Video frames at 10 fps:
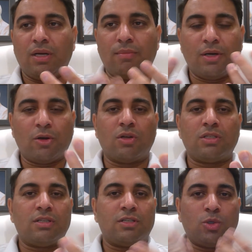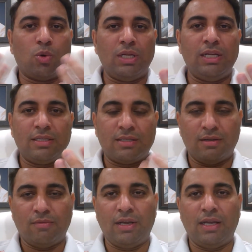come across
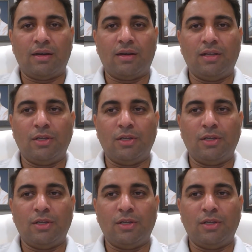stories where